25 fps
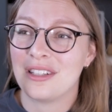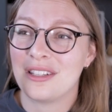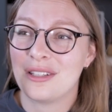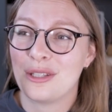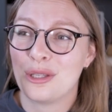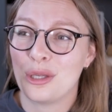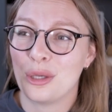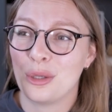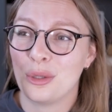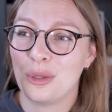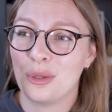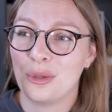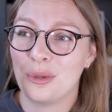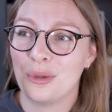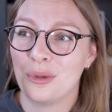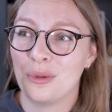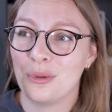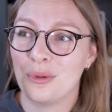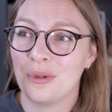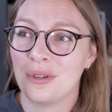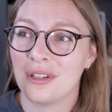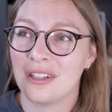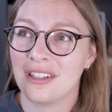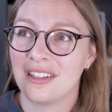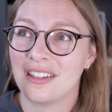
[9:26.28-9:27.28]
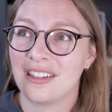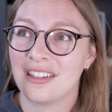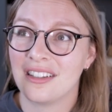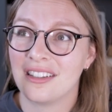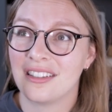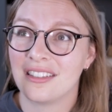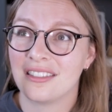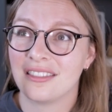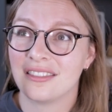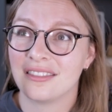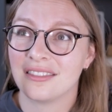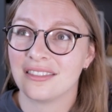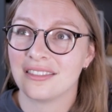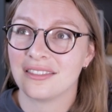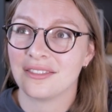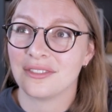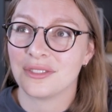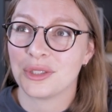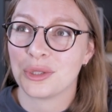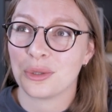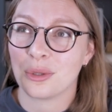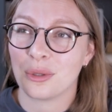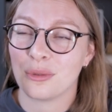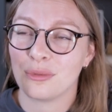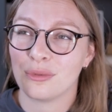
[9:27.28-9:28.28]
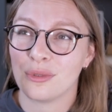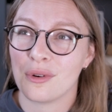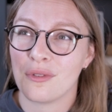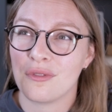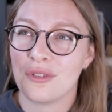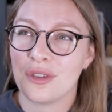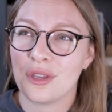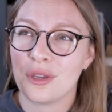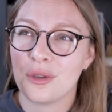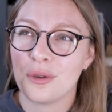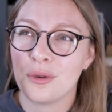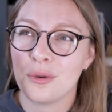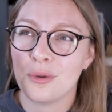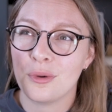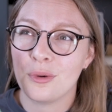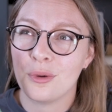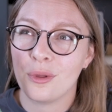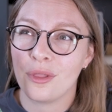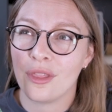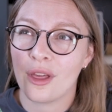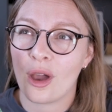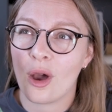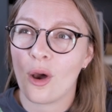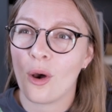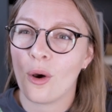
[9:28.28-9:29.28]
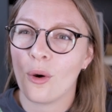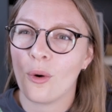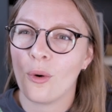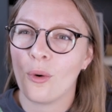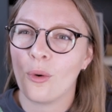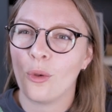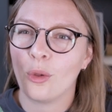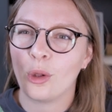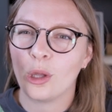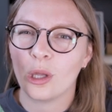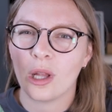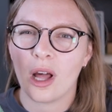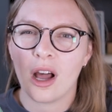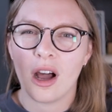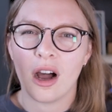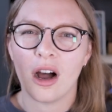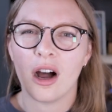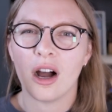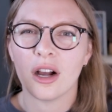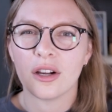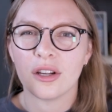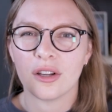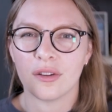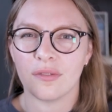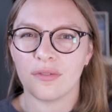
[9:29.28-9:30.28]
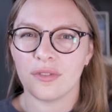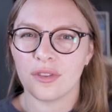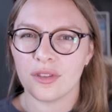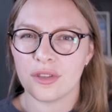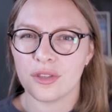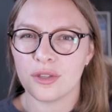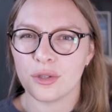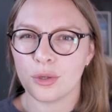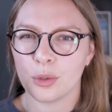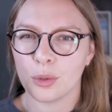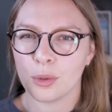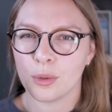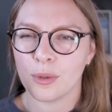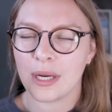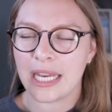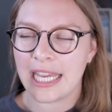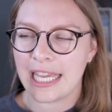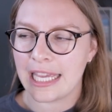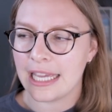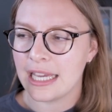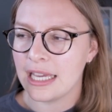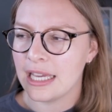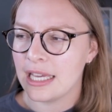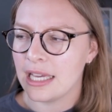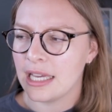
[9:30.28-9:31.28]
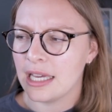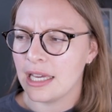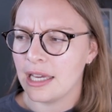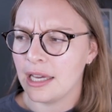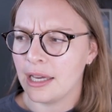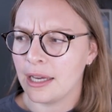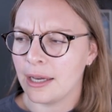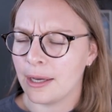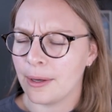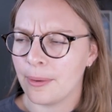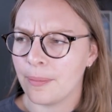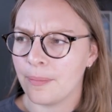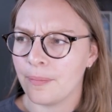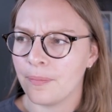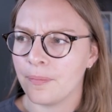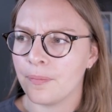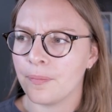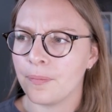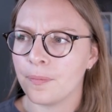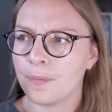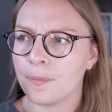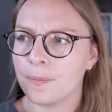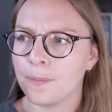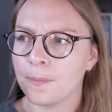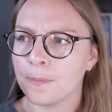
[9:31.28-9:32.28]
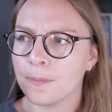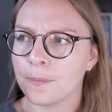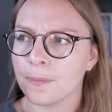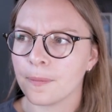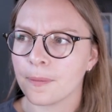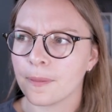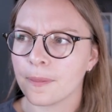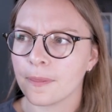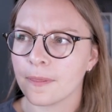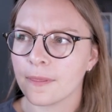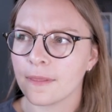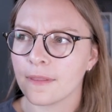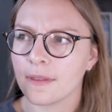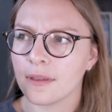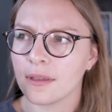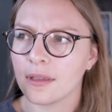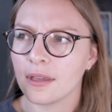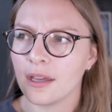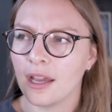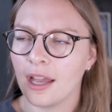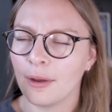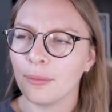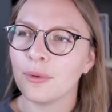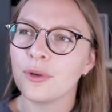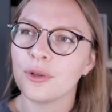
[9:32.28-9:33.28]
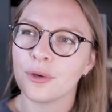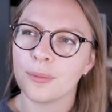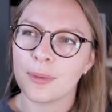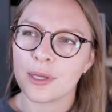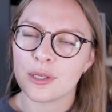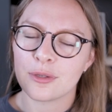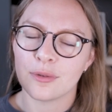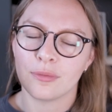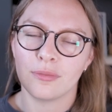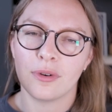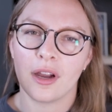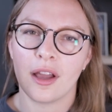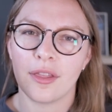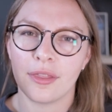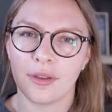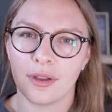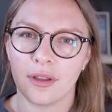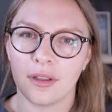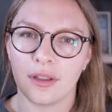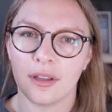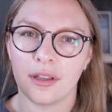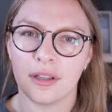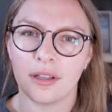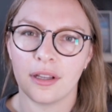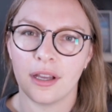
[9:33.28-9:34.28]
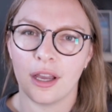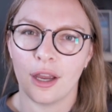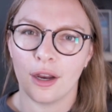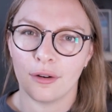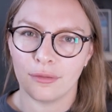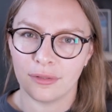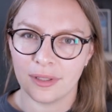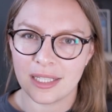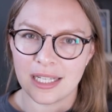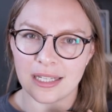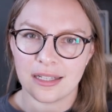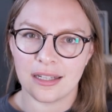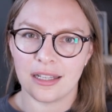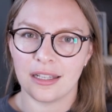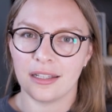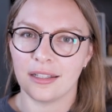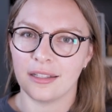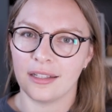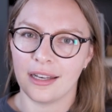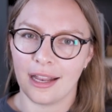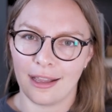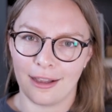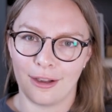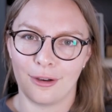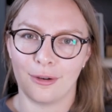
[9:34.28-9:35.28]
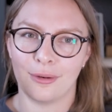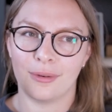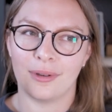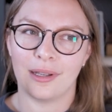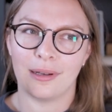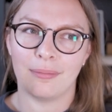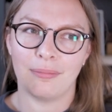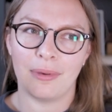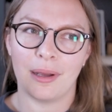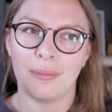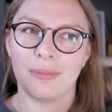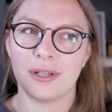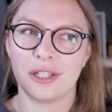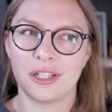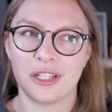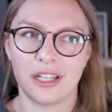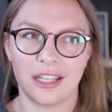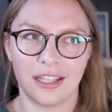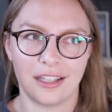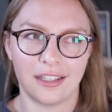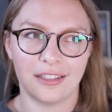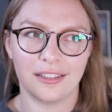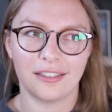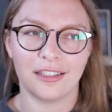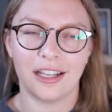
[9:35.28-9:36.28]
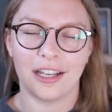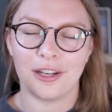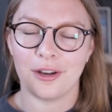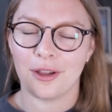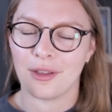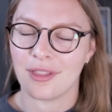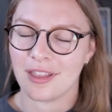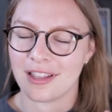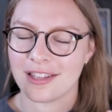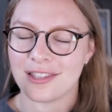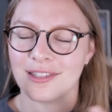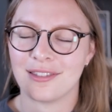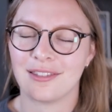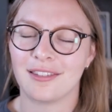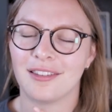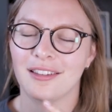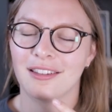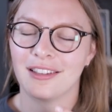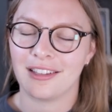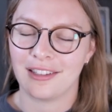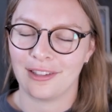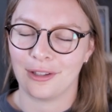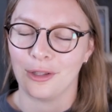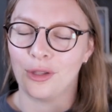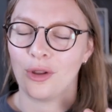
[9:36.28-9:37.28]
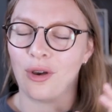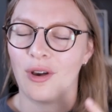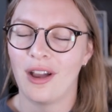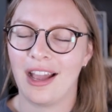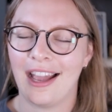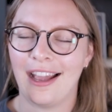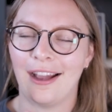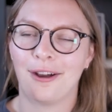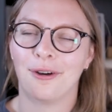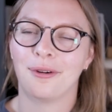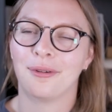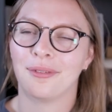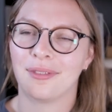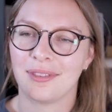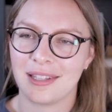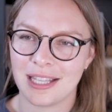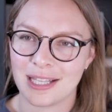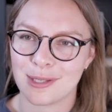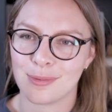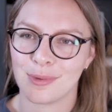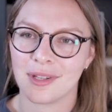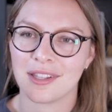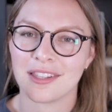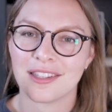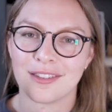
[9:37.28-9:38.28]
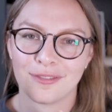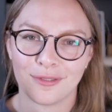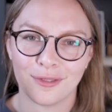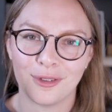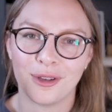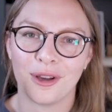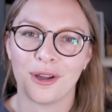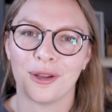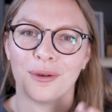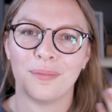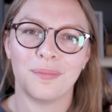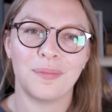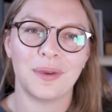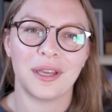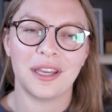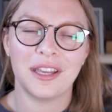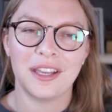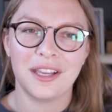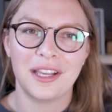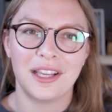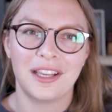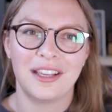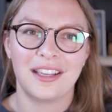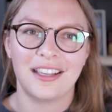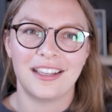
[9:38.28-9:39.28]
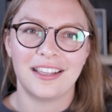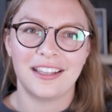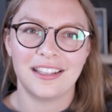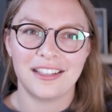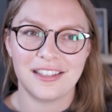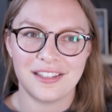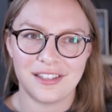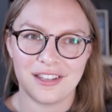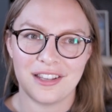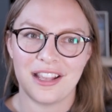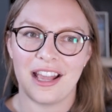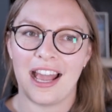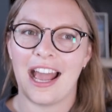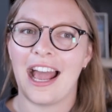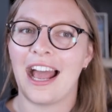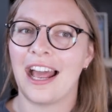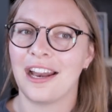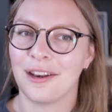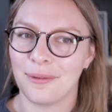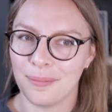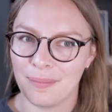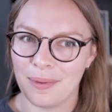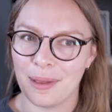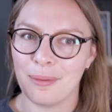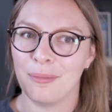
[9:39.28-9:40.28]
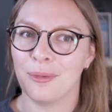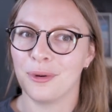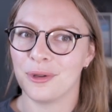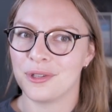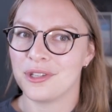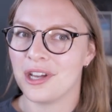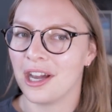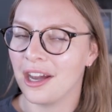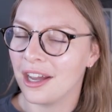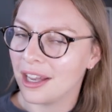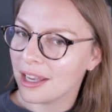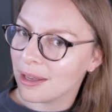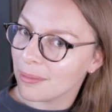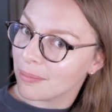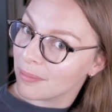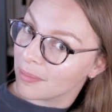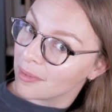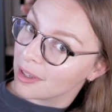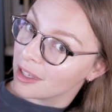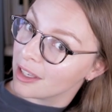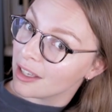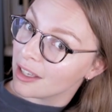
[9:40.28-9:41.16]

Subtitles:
to sort of review the whole arc of the story. I would almost rather have written it now and published it. I know that's not how these ones have gone, but had a bit more time.